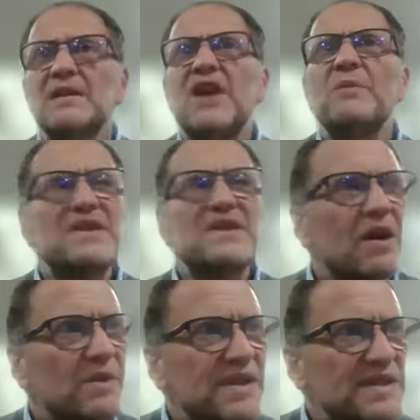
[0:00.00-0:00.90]
don't be
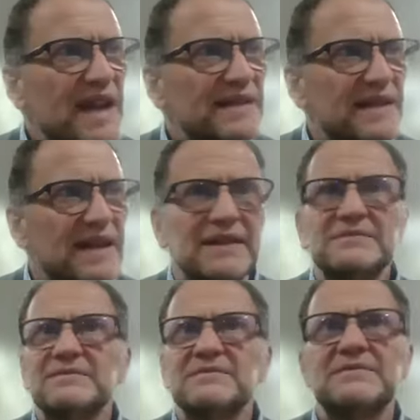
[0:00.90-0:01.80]
stuck with the Seder.
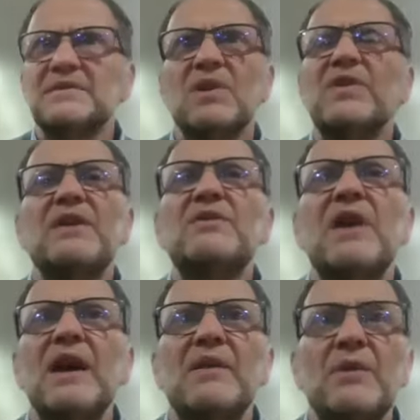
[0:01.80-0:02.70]

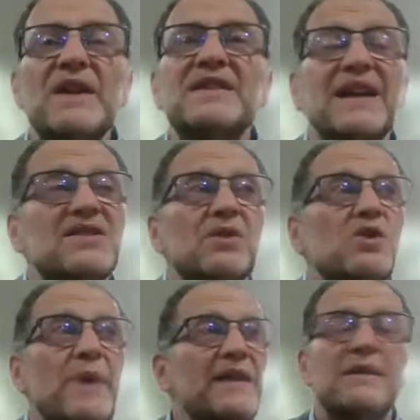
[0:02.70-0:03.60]
The, uh, the reason I told
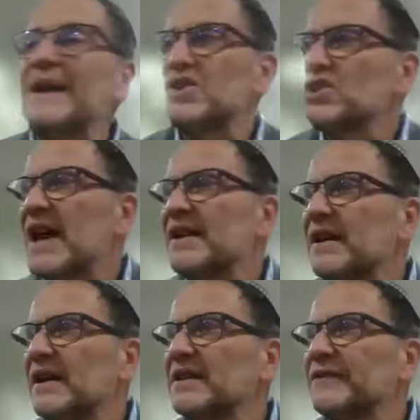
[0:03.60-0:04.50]
you about the Manish
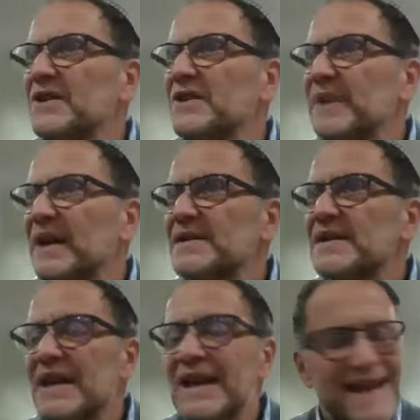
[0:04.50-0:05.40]
Tana in the first
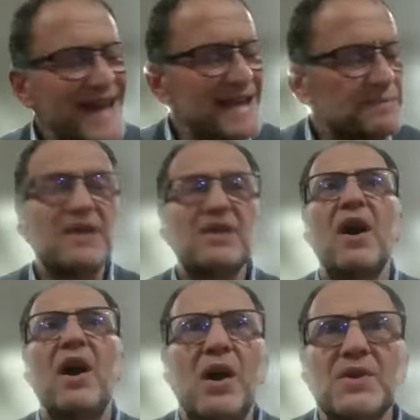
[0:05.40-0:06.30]
place is
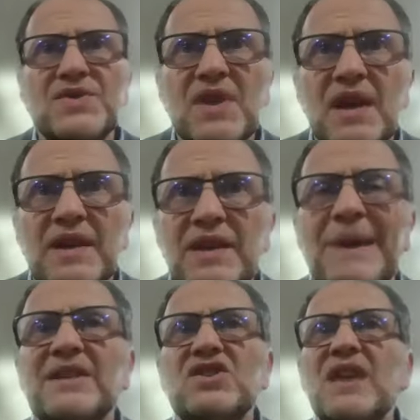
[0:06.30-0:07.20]
because the
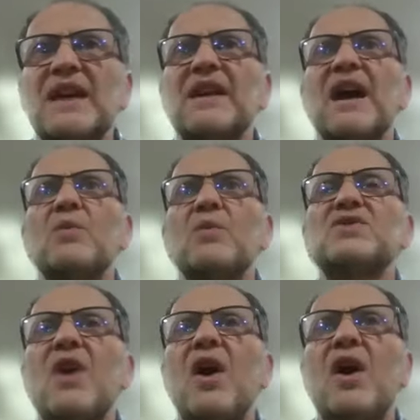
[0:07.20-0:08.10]
Manish Tana
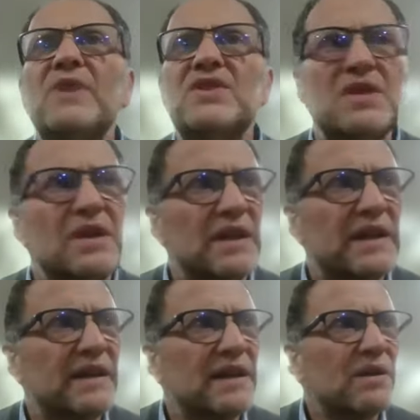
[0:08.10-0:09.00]
was not
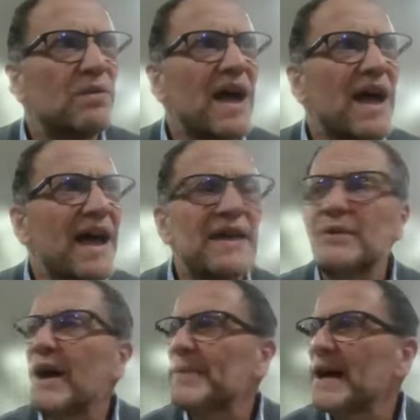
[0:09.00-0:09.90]
originally where
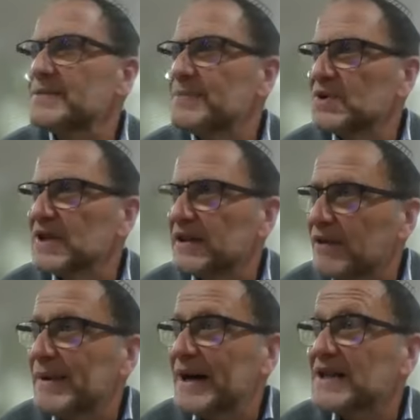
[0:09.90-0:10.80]
the rabbis put it. The
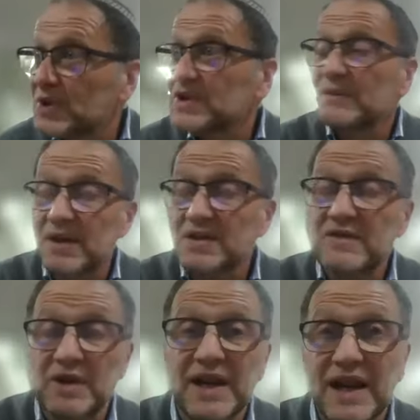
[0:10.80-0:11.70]
rabbis put it because
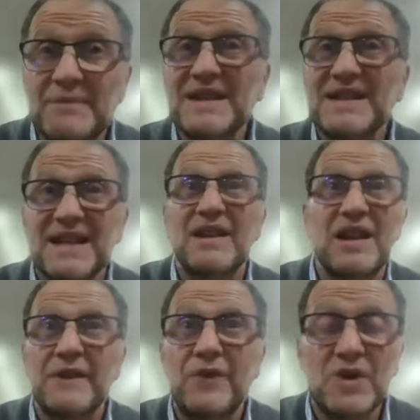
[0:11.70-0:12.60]
of what the said.
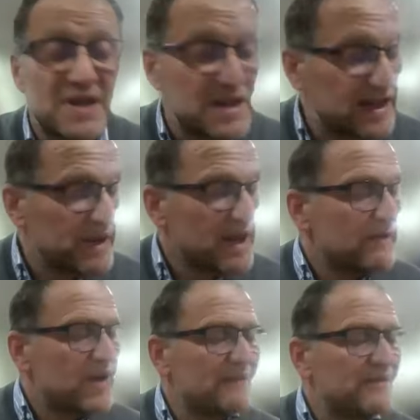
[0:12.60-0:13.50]
We'll see.
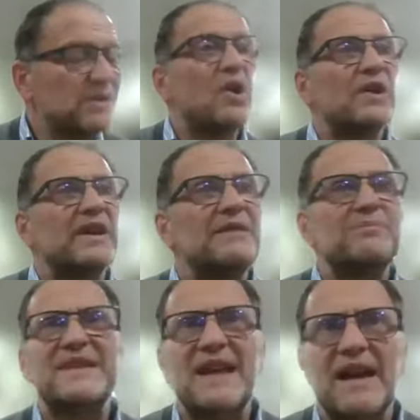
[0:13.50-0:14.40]
Have a look in
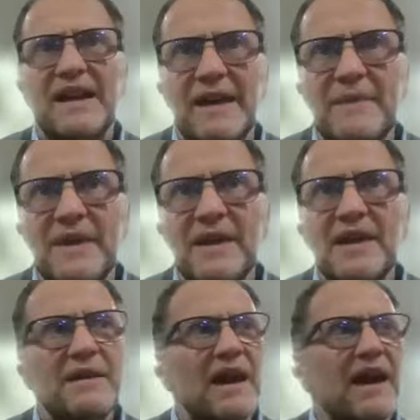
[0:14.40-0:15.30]
Psachim
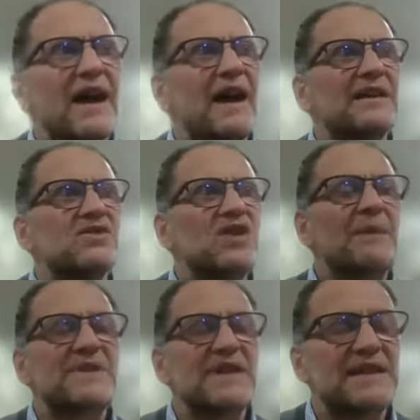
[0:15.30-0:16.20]
uh,
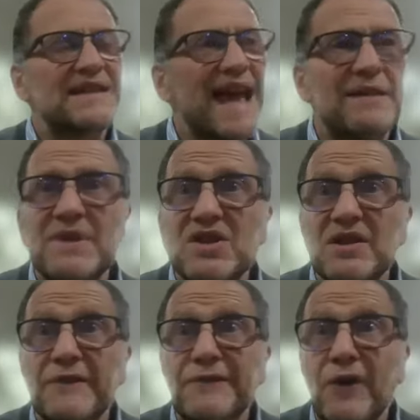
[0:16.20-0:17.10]
chapter 10,
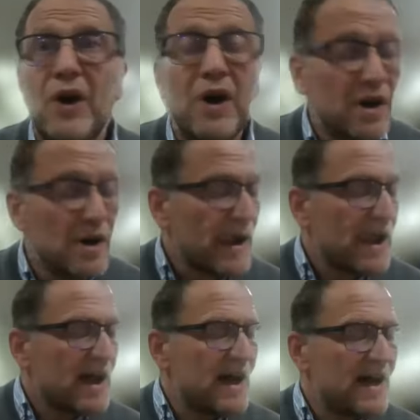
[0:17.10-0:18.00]
Mishnah 4.
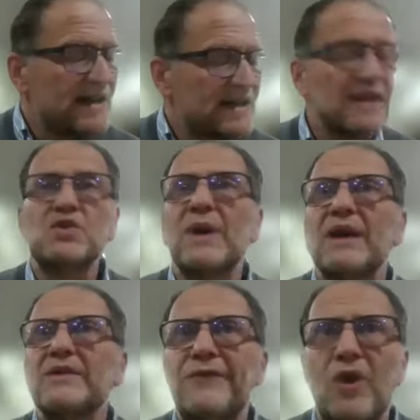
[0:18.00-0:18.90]
Uh, it tells you
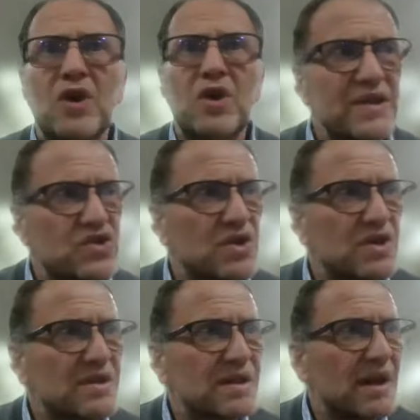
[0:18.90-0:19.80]
about the four
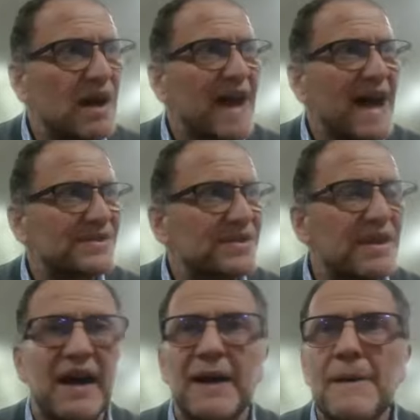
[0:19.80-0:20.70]
questions that are asked
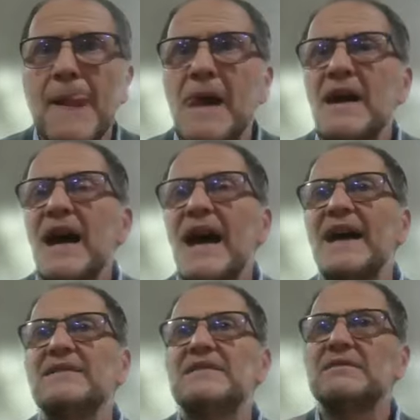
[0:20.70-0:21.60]
there.
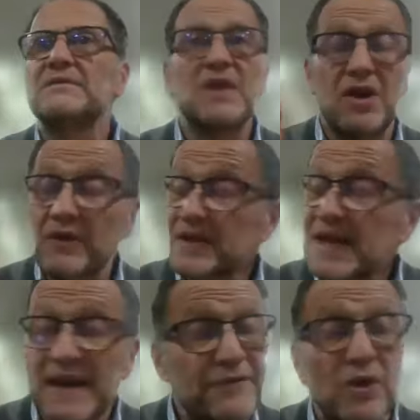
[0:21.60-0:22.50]
And they're not the
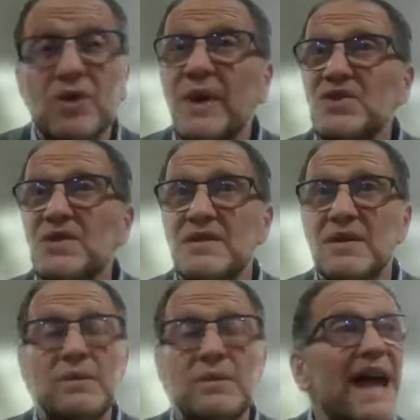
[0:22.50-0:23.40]
same four questions
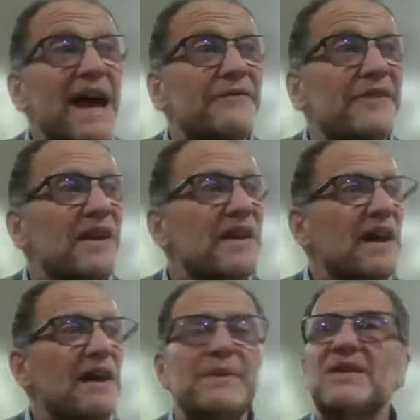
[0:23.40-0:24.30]
that we have
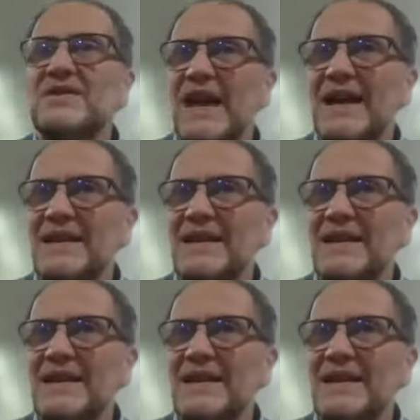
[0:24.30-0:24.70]
uh, because they